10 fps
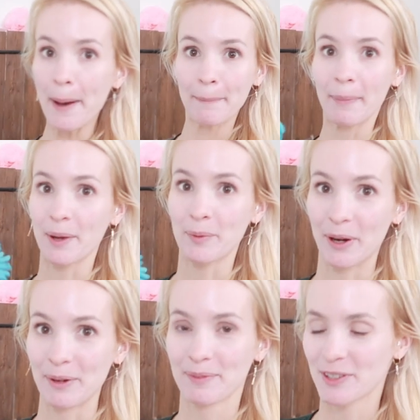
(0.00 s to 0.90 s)
my
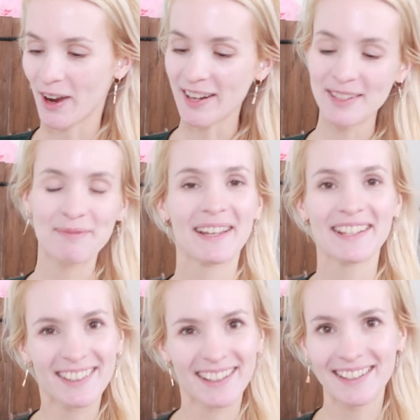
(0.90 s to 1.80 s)
worm. So I actually
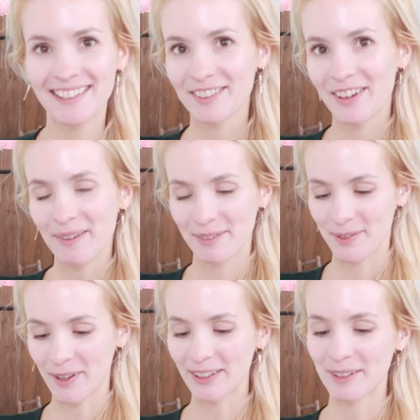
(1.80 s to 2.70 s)
placed on Instagram as
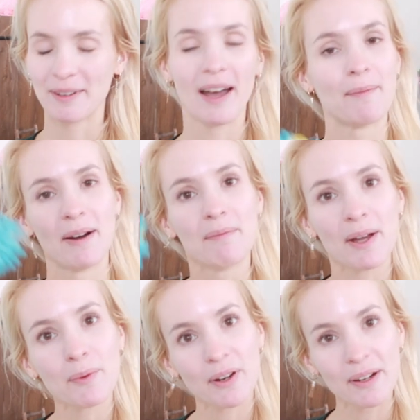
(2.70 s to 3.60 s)
well a little bit about
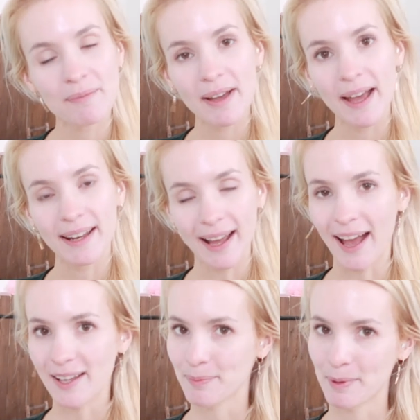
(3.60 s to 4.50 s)
my worm and I
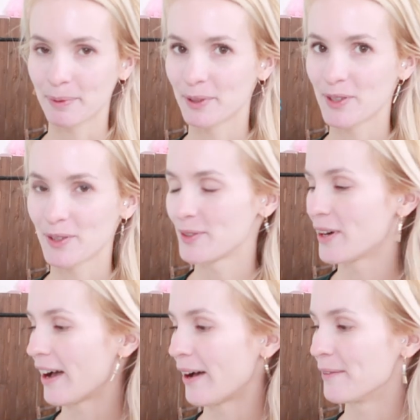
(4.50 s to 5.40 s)
asked people to
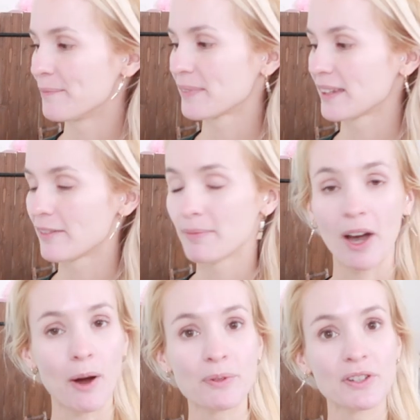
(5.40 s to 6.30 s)
um, give me
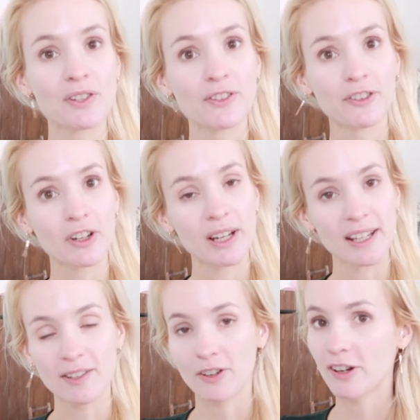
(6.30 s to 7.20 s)
options for
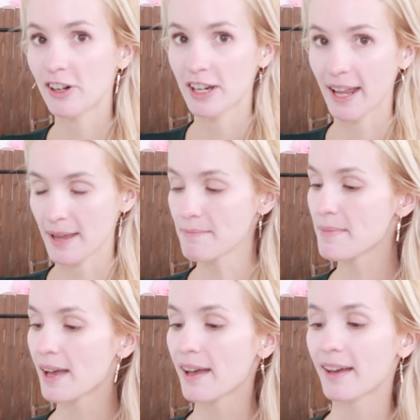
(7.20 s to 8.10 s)
his or her name.
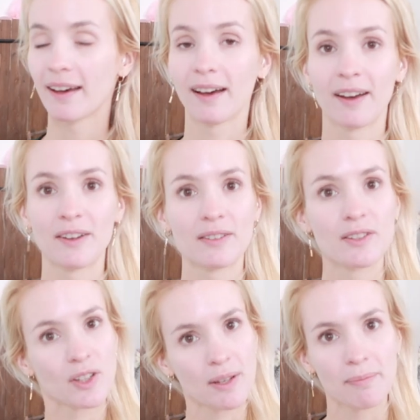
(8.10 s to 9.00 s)
Um,
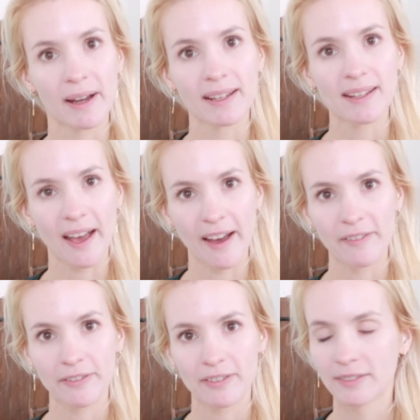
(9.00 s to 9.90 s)
so it might
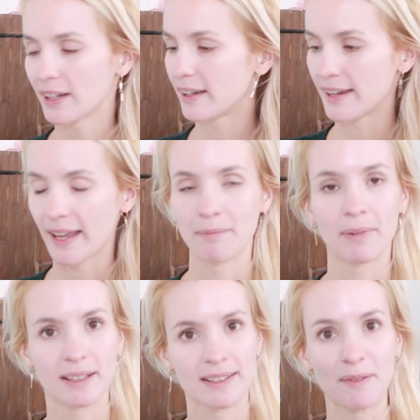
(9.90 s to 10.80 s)
have a name
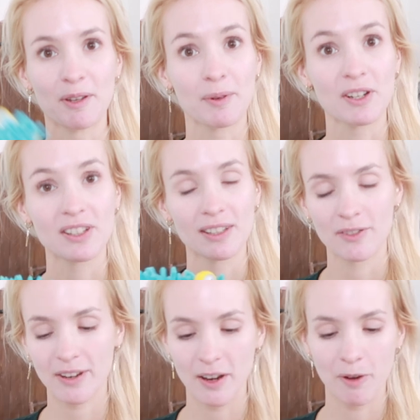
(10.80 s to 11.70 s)
by the time you're watching this
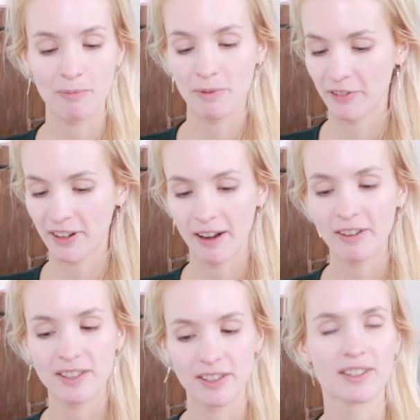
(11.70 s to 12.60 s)
video. But for now,
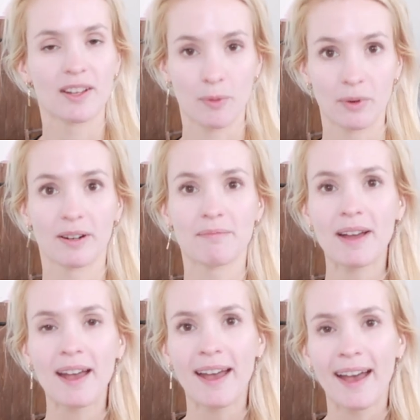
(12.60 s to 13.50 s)
it's just a worm.